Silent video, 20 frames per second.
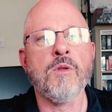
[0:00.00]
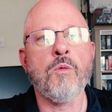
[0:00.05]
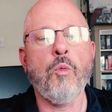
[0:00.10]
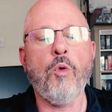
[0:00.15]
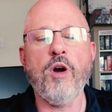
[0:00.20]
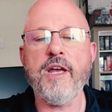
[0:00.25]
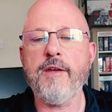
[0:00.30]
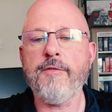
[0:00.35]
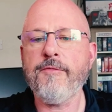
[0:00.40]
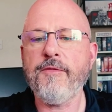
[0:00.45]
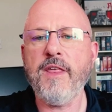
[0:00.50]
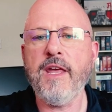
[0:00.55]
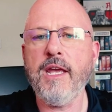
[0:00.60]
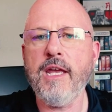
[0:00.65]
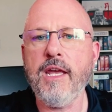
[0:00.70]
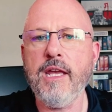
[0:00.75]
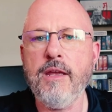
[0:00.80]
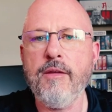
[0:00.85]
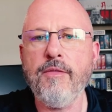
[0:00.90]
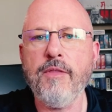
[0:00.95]
What if
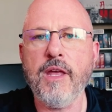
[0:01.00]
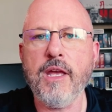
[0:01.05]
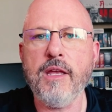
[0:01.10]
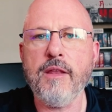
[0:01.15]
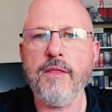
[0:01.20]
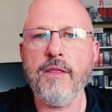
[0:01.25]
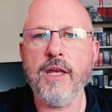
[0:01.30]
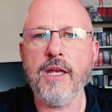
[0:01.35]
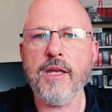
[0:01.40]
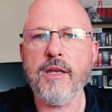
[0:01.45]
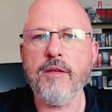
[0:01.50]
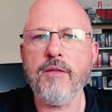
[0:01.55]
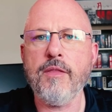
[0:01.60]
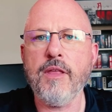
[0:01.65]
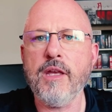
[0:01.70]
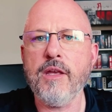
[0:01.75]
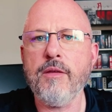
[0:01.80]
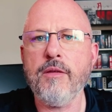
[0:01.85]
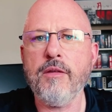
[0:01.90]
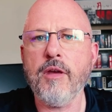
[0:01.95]

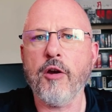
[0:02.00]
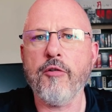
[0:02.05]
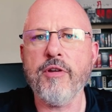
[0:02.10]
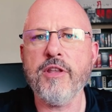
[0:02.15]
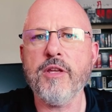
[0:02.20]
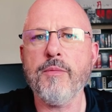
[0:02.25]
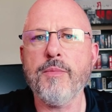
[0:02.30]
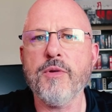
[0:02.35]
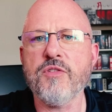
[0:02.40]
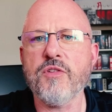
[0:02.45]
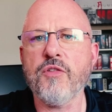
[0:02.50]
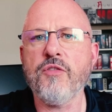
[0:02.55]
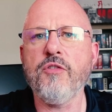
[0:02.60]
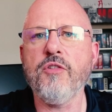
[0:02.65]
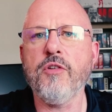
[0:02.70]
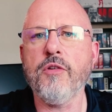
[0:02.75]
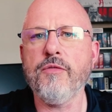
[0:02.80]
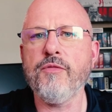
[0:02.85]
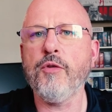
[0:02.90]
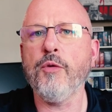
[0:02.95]
they are in the
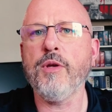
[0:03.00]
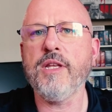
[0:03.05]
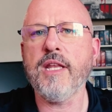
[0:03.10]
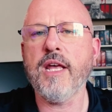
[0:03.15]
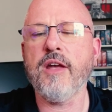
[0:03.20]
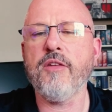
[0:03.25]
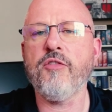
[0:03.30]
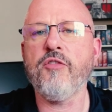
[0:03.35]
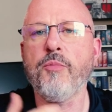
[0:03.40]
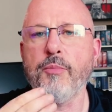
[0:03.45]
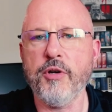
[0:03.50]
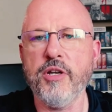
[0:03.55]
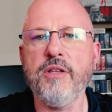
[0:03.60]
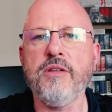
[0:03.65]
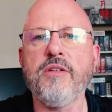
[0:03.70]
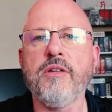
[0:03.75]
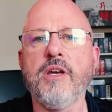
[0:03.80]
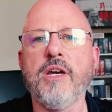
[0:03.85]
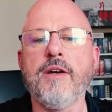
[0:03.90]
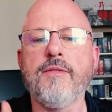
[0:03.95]
position of doing that
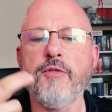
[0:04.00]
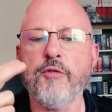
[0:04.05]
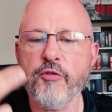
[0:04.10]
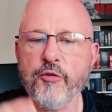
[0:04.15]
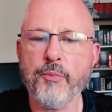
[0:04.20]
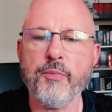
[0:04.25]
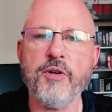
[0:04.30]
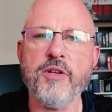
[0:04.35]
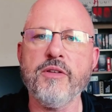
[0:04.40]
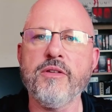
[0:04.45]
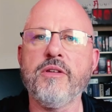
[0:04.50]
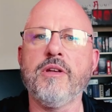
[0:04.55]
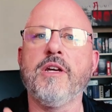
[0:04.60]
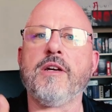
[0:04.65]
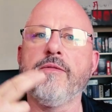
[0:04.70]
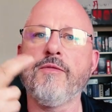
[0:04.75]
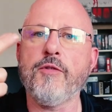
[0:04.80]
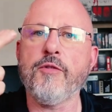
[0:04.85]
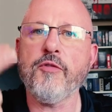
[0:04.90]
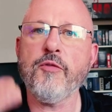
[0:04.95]
sprint after sprint
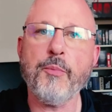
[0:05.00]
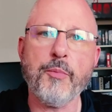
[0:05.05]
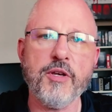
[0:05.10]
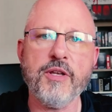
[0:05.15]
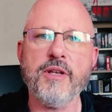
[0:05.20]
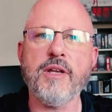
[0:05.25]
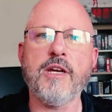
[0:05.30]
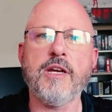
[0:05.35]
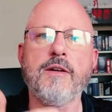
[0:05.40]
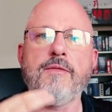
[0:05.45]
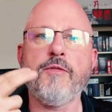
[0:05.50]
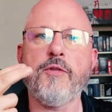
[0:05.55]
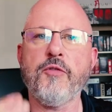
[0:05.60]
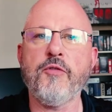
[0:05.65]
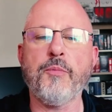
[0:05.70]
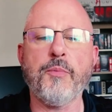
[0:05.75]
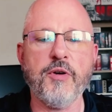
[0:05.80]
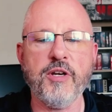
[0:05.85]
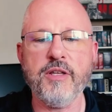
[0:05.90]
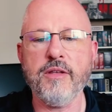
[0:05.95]
after sprint after
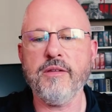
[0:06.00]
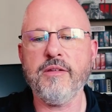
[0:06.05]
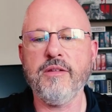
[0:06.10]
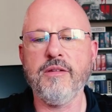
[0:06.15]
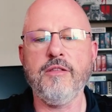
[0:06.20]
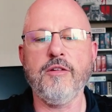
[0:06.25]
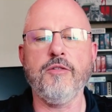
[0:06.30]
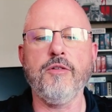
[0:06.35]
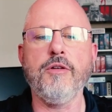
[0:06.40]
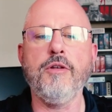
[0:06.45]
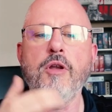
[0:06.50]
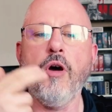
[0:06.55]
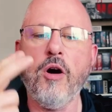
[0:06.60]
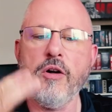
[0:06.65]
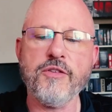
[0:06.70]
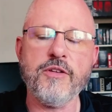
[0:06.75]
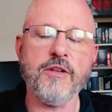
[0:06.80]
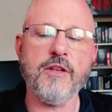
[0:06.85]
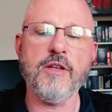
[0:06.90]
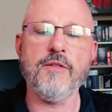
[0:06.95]
sprint? They're
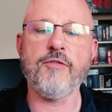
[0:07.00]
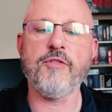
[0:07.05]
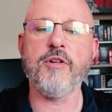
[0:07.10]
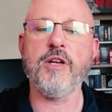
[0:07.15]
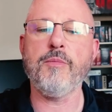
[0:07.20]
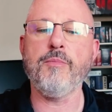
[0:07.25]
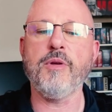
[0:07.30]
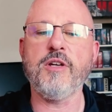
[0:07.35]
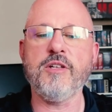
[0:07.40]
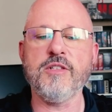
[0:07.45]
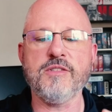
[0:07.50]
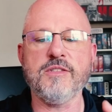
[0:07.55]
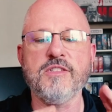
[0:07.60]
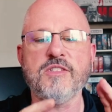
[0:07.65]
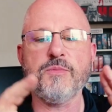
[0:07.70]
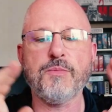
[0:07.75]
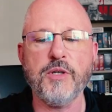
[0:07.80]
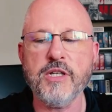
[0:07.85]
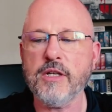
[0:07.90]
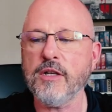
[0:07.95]
not delivering because the
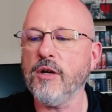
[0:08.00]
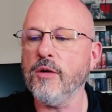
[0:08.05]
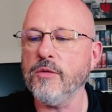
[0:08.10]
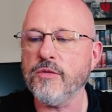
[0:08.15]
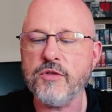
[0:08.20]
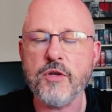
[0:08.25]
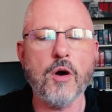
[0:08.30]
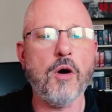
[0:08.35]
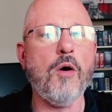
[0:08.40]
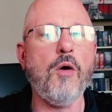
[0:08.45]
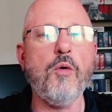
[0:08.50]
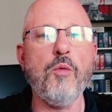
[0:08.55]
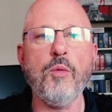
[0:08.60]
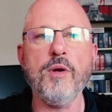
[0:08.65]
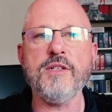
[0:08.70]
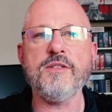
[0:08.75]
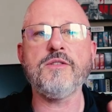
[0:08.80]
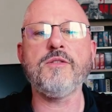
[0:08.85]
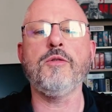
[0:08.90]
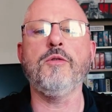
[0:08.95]
sprint goal is
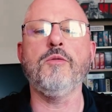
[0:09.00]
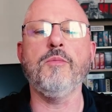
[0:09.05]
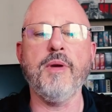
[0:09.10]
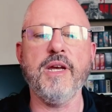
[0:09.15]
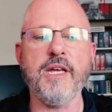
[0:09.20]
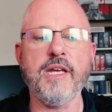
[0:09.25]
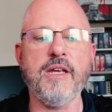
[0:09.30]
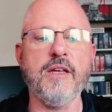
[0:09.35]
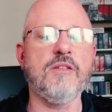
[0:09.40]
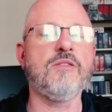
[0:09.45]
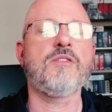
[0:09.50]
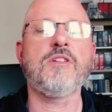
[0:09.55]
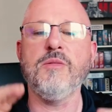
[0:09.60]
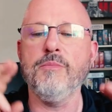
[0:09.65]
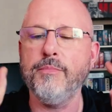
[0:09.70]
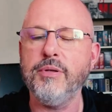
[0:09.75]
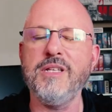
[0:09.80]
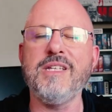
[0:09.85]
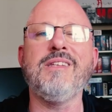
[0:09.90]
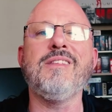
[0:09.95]
always too big. It's
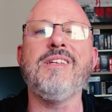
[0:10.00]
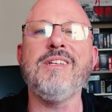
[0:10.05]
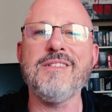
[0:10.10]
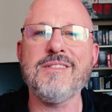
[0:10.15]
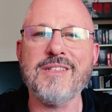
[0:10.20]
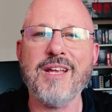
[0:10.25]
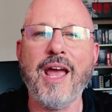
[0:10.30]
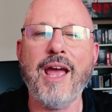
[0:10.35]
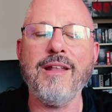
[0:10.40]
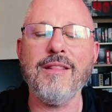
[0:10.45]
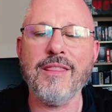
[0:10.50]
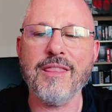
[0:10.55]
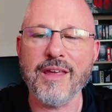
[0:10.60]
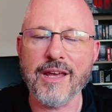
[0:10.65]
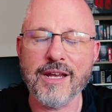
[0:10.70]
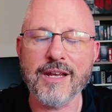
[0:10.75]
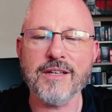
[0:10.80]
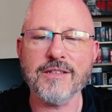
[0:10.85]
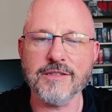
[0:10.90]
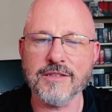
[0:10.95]
complete these 10
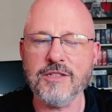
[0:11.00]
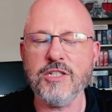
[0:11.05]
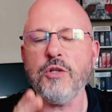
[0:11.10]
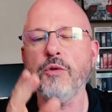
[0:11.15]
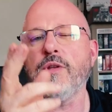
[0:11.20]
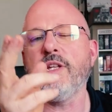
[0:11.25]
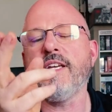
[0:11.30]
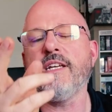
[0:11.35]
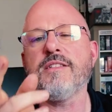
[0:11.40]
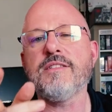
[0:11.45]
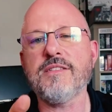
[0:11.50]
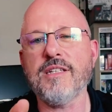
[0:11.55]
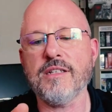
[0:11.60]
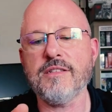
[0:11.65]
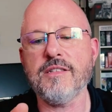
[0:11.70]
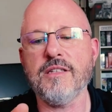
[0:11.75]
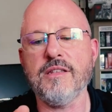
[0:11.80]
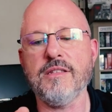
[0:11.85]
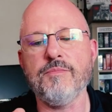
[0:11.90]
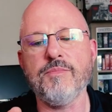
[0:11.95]
things and you only get
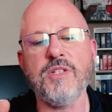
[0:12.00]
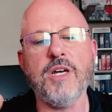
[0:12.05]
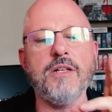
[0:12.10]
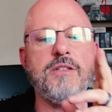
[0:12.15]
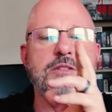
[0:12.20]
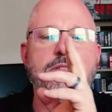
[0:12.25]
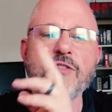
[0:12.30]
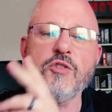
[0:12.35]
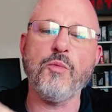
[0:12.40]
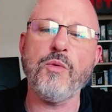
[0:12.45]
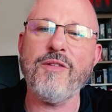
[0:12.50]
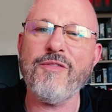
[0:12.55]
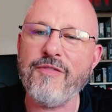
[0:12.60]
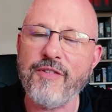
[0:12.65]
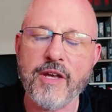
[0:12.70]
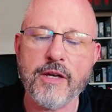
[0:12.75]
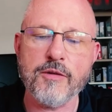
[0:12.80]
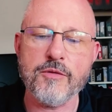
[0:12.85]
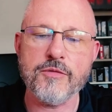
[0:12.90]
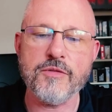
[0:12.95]
6 of them done, so we
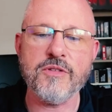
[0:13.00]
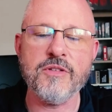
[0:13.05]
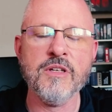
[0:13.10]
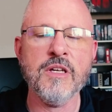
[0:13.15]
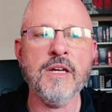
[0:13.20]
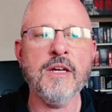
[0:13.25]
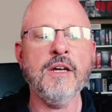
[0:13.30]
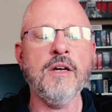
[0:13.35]
failed.